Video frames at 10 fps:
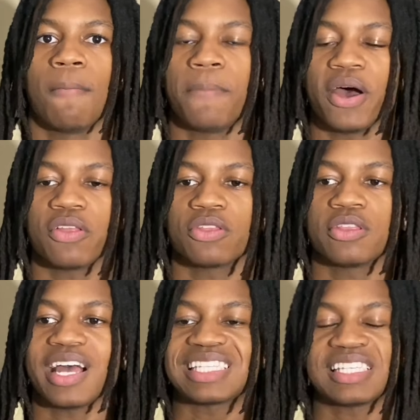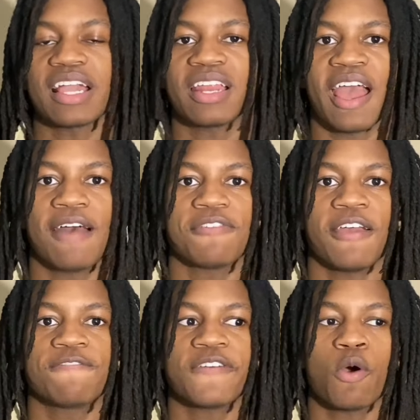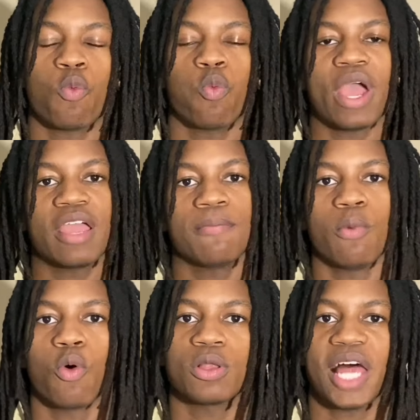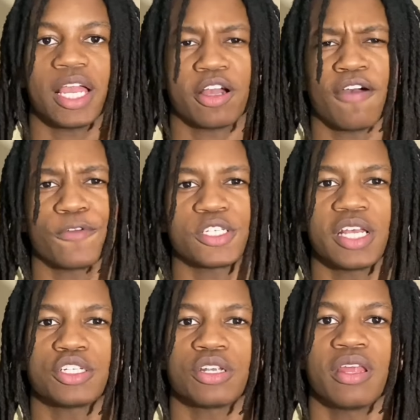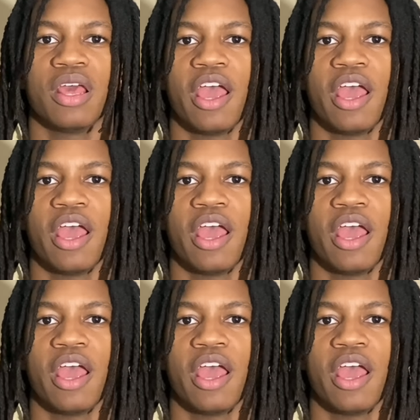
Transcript: But that second half, it felt way more like a conversation.